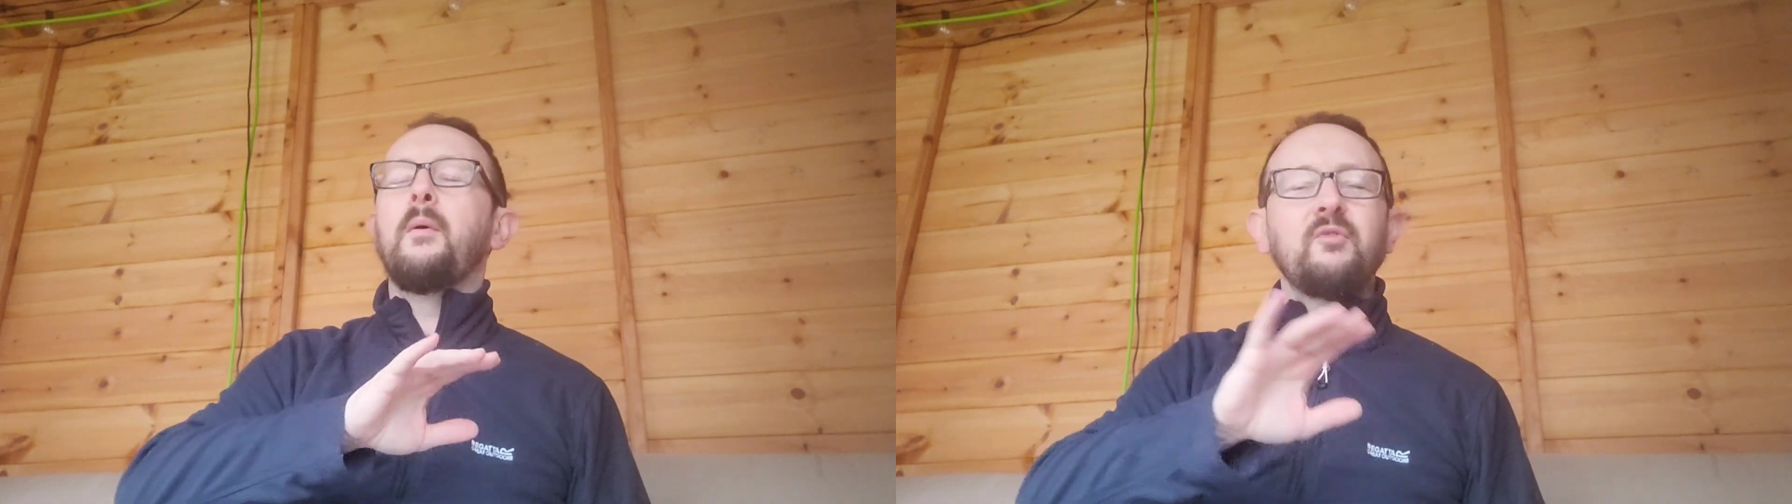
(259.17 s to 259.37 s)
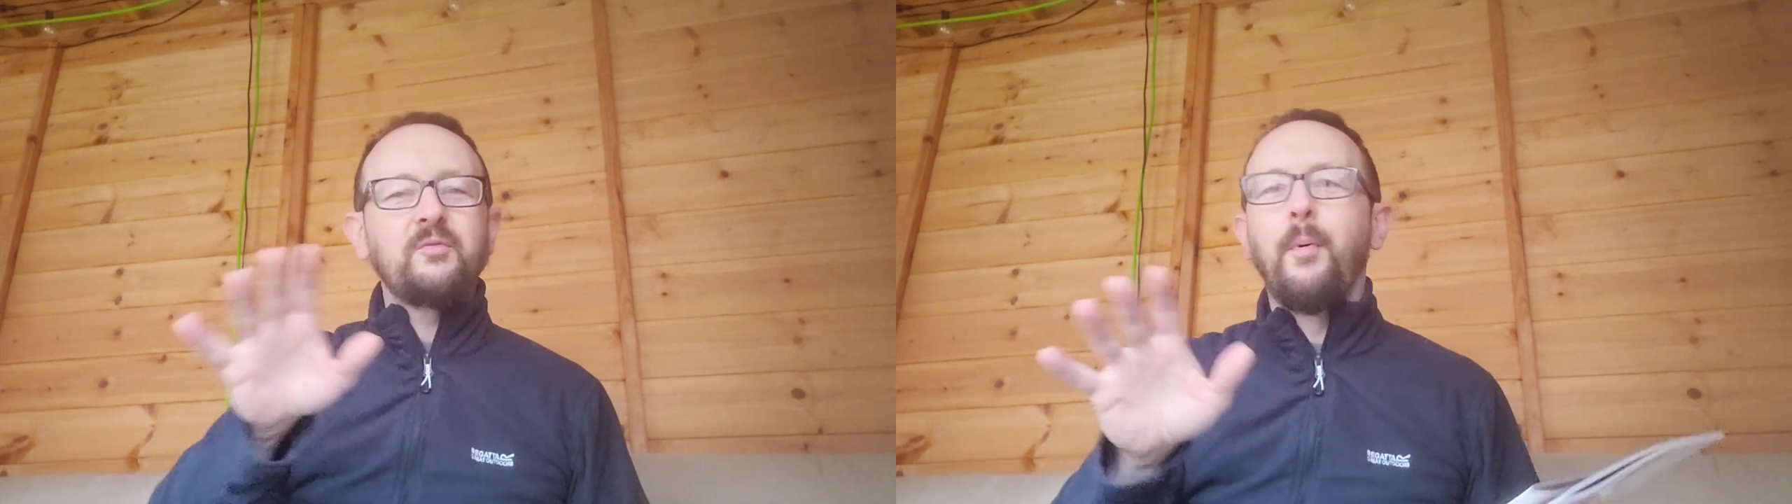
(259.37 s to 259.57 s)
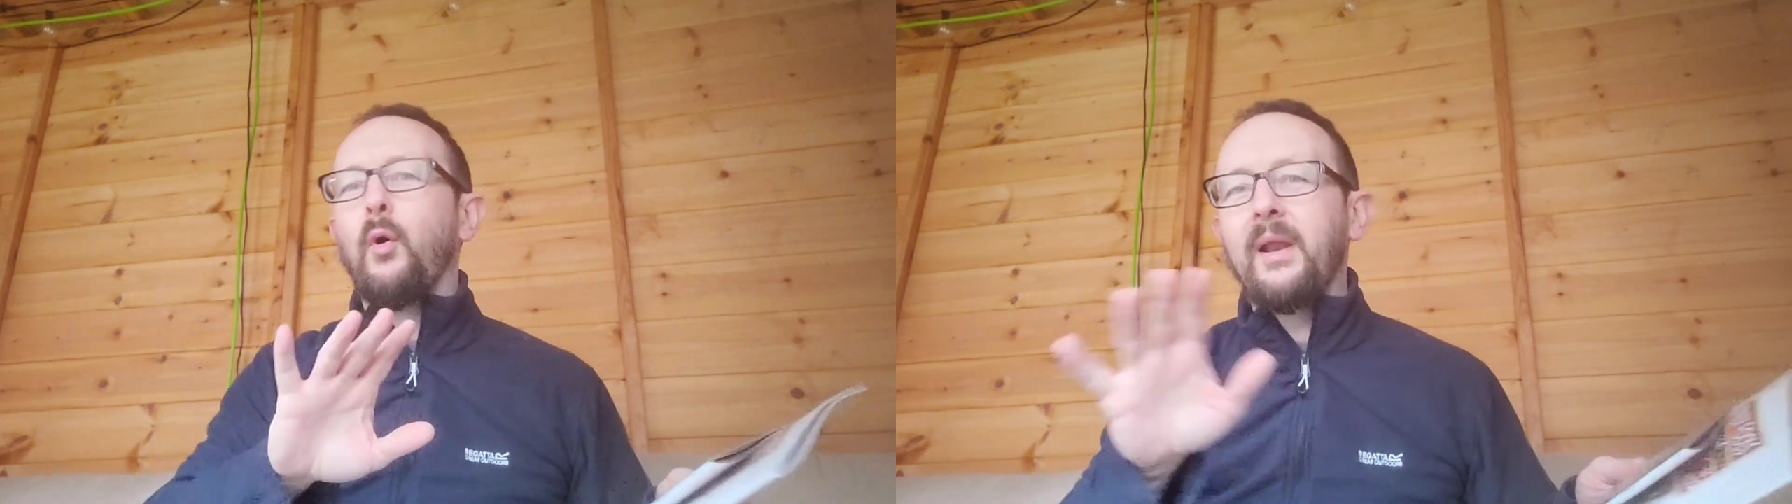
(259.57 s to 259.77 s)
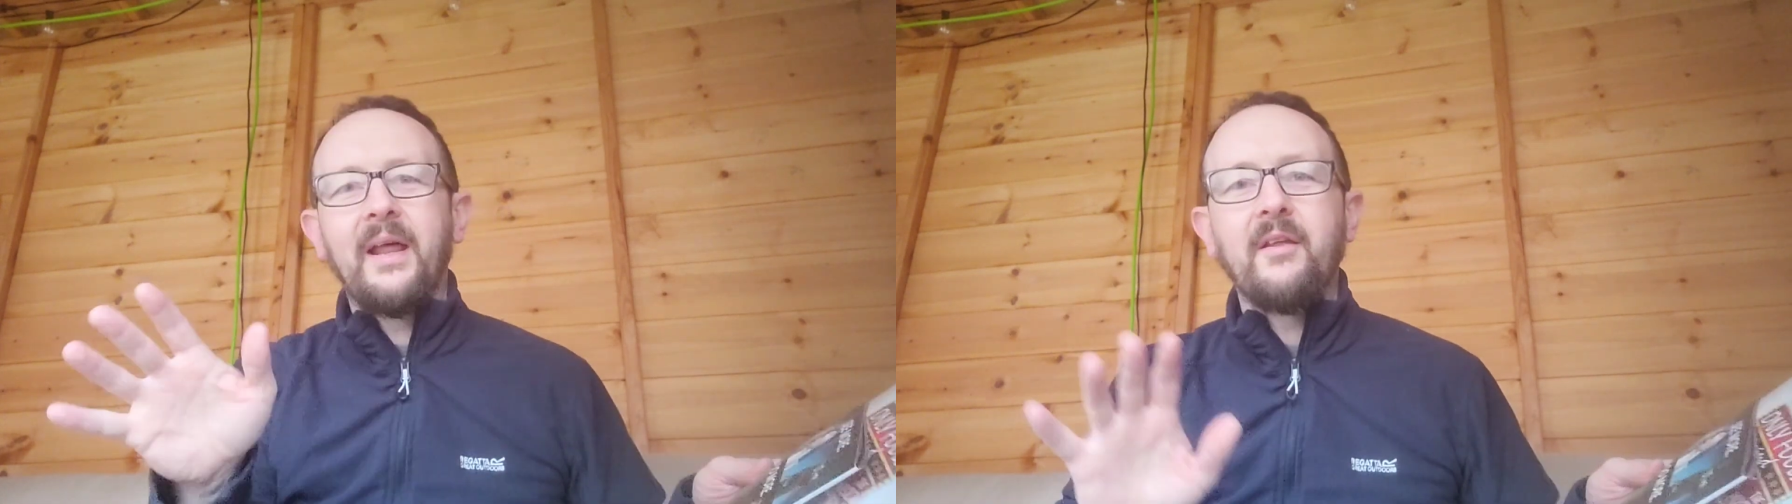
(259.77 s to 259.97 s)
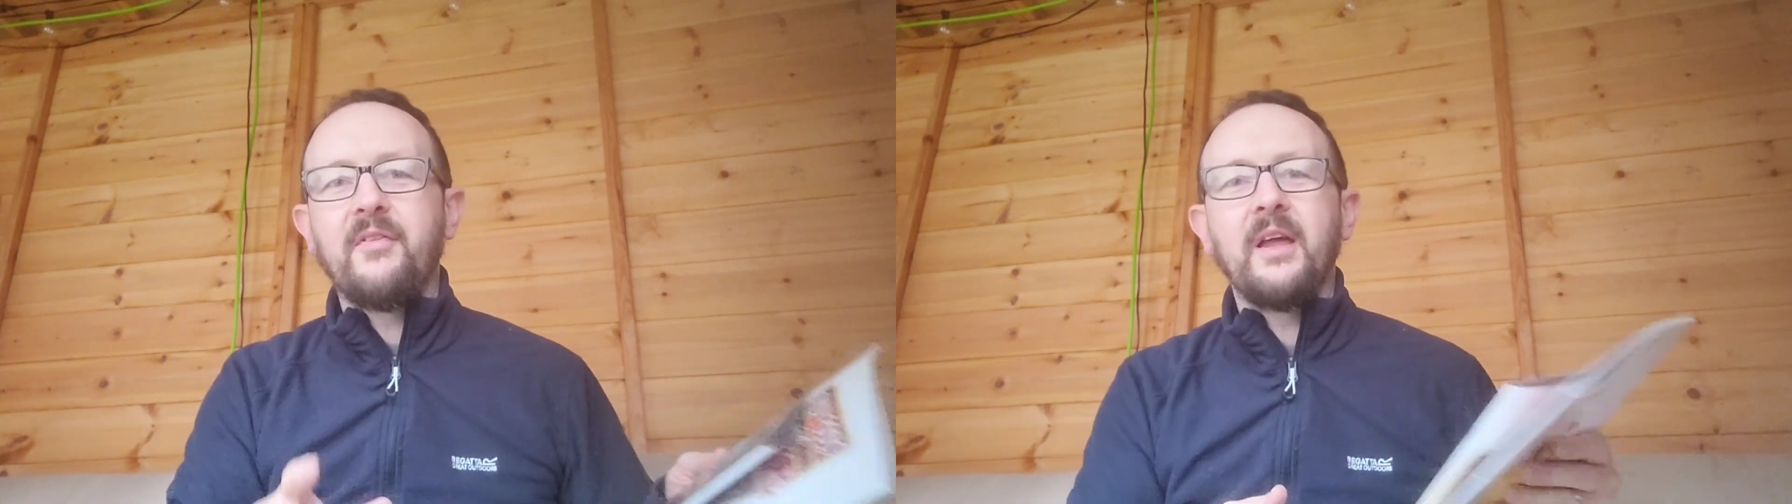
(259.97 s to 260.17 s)
spoil
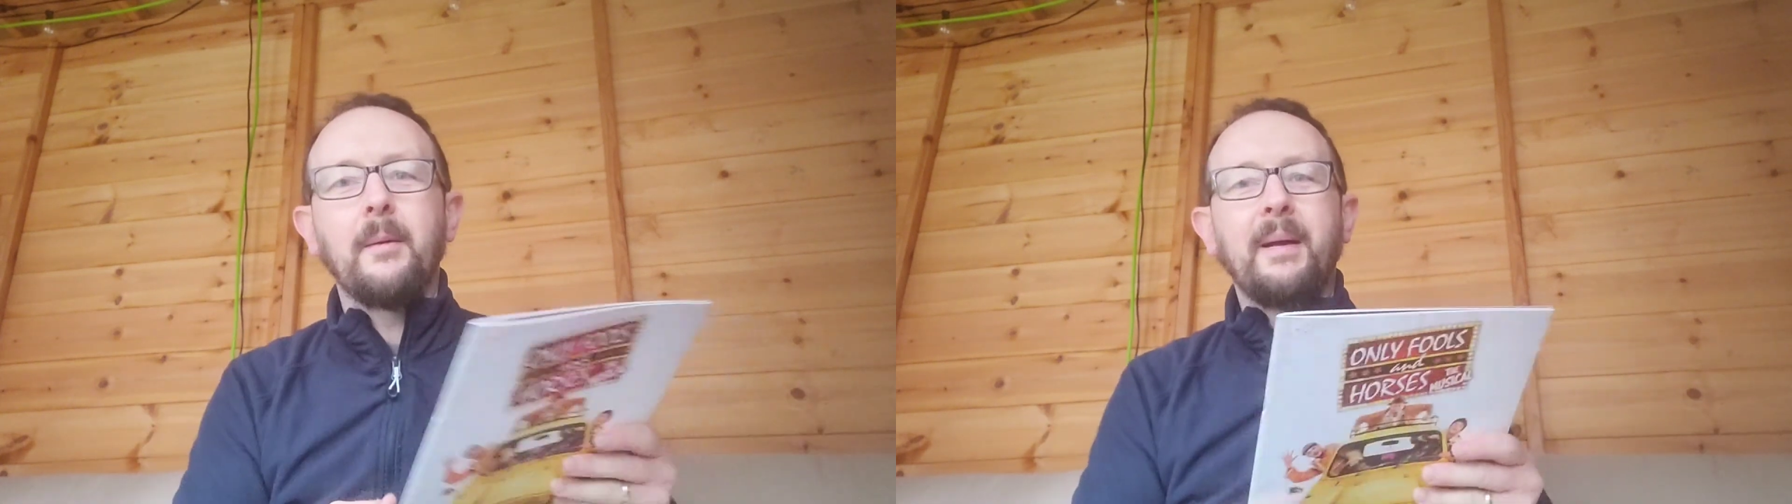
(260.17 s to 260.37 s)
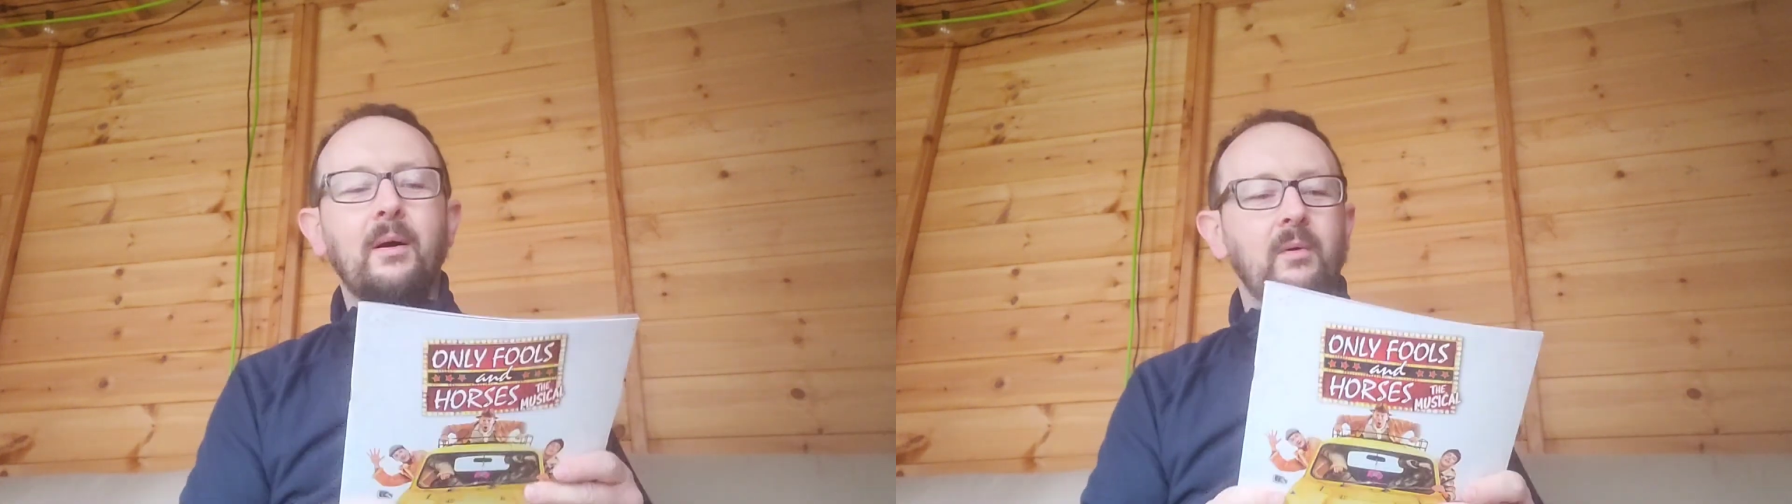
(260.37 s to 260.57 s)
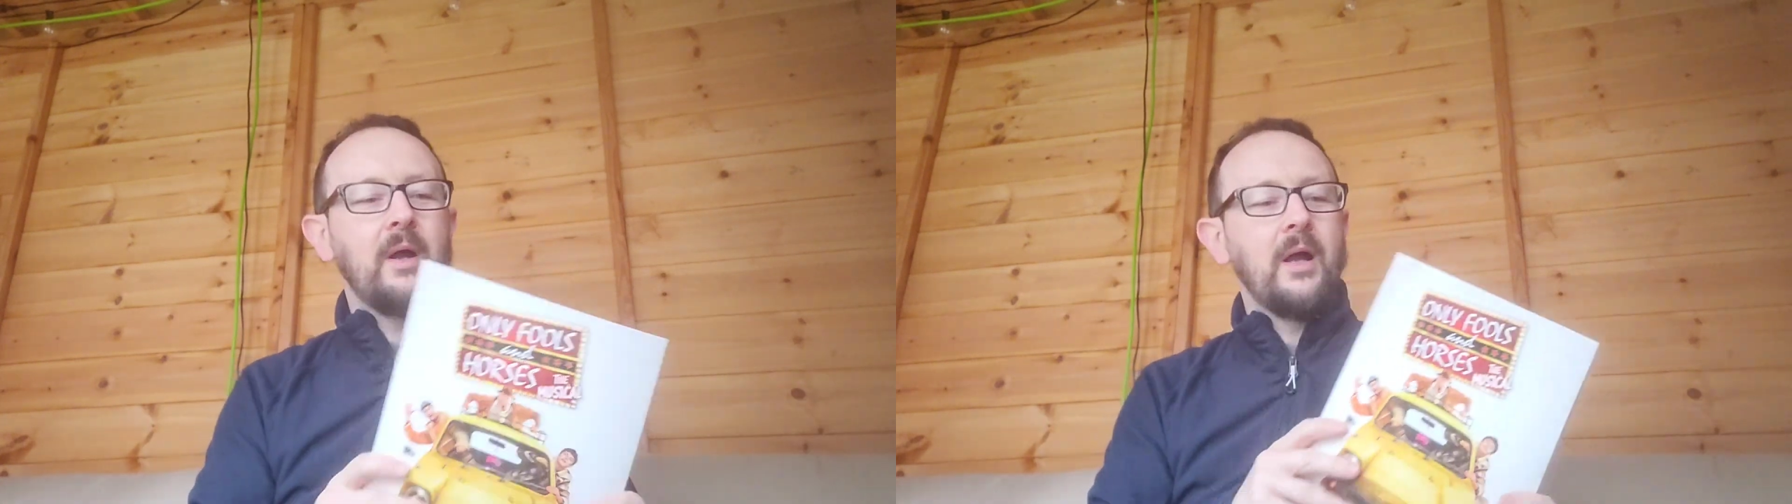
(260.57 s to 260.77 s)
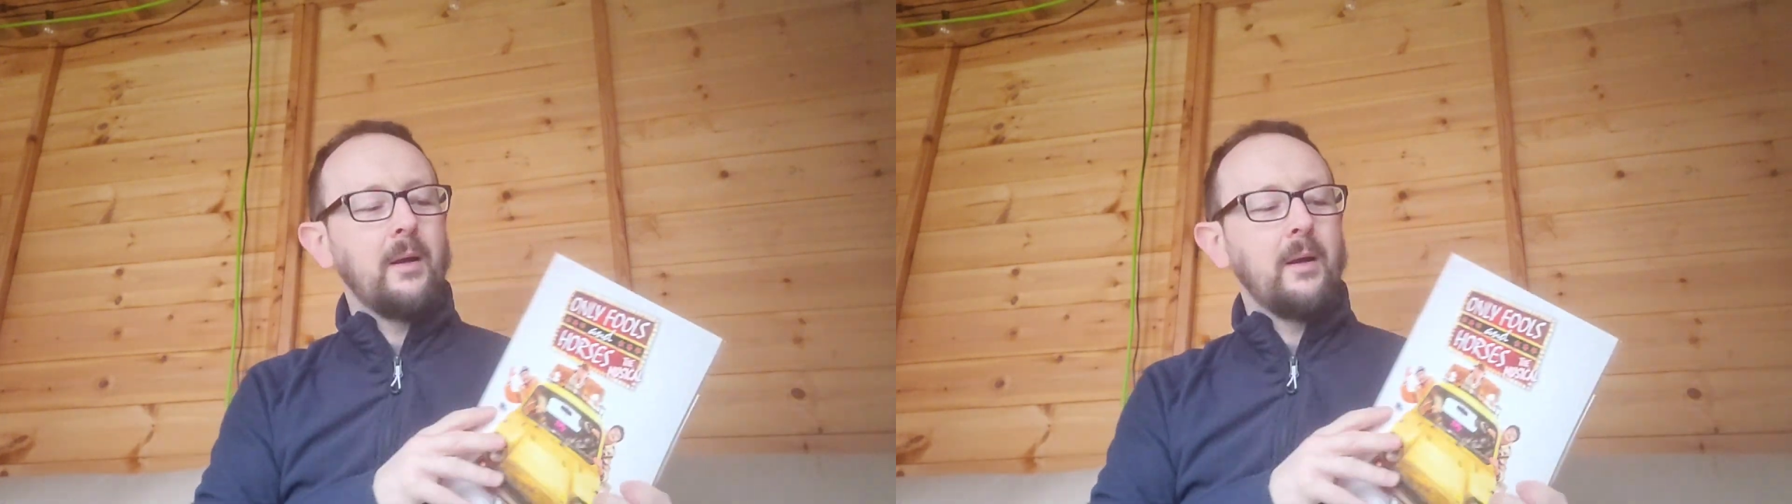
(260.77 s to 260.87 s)
anything about